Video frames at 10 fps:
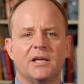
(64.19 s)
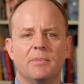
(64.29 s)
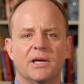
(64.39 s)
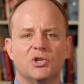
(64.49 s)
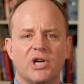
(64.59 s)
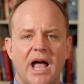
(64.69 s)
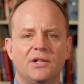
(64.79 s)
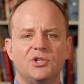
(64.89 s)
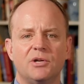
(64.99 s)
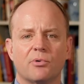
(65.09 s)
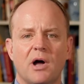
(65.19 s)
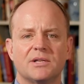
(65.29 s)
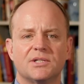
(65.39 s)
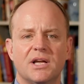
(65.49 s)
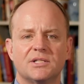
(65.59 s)
can be a challenging
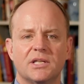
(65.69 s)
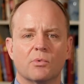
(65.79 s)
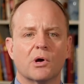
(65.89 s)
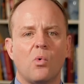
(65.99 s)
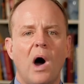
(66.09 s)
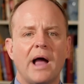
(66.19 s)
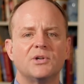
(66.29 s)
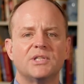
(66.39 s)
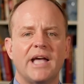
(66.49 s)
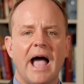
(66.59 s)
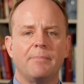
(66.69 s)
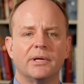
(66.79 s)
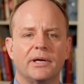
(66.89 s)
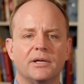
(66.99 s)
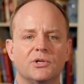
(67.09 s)
process that requires the
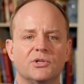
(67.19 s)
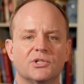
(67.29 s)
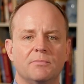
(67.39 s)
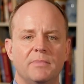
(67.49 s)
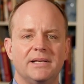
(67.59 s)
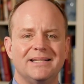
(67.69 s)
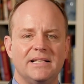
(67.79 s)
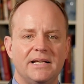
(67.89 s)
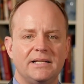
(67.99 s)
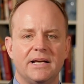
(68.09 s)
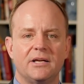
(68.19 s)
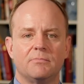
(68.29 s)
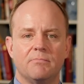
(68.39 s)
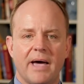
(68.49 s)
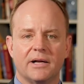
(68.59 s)
applicant to submit detailed
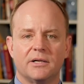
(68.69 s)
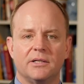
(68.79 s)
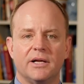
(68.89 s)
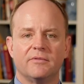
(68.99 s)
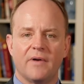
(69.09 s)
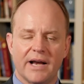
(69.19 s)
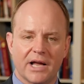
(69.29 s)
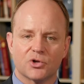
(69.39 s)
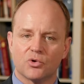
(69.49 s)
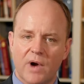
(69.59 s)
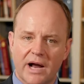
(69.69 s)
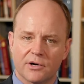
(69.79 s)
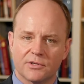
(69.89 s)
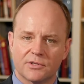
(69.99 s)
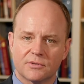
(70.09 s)
medical and financial
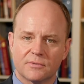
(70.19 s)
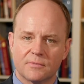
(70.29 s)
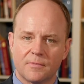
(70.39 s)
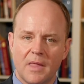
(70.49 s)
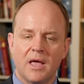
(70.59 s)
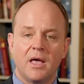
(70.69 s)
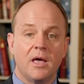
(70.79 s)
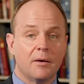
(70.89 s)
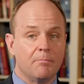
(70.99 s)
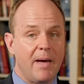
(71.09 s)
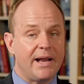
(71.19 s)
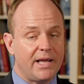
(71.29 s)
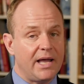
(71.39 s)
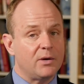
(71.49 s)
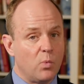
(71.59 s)
records.
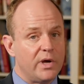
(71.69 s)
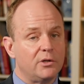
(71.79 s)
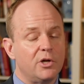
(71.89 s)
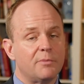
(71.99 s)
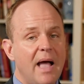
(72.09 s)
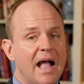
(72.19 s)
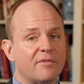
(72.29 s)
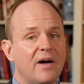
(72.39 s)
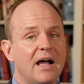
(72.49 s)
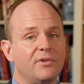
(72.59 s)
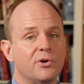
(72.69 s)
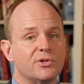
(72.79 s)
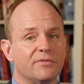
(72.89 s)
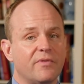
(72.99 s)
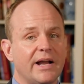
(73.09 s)
Medicaid will look back 5 years
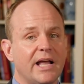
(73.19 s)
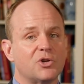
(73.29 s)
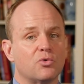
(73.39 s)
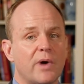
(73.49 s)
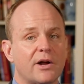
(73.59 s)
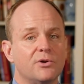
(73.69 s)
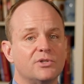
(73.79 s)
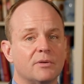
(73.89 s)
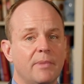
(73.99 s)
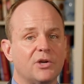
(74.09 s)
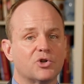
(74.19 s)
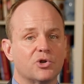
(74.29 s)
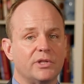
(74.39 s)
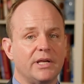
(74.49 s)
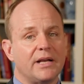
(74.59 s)
at financial records to make
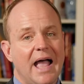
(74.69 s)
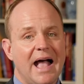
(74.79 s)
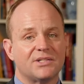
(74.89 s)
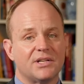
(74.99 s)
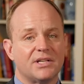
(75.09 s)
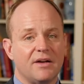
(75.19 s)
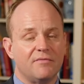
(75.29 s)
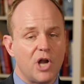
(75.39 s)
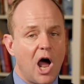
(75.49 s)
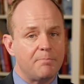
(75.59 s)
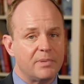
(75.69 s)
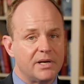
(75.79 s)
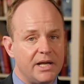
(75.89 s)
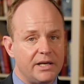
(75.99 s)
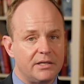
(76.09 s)
sure that assets have not been
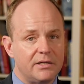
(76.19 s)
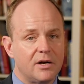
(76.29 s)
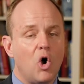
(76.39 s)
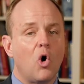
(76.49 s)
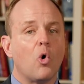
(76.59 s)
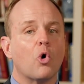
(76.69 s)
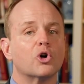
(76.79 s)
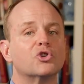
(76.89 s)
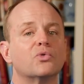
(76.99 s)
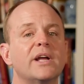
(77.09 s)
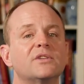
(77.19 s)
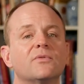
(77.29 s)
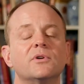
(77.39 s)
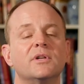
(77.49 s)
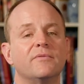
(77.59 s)
hidden or
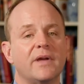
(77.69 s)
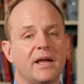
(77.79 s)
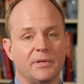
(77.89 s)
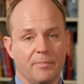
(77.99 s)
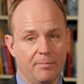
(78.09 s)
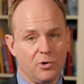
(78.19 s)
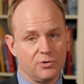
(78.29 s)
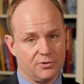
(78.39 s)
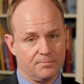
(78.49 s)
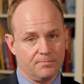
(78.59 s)
transferred to family members.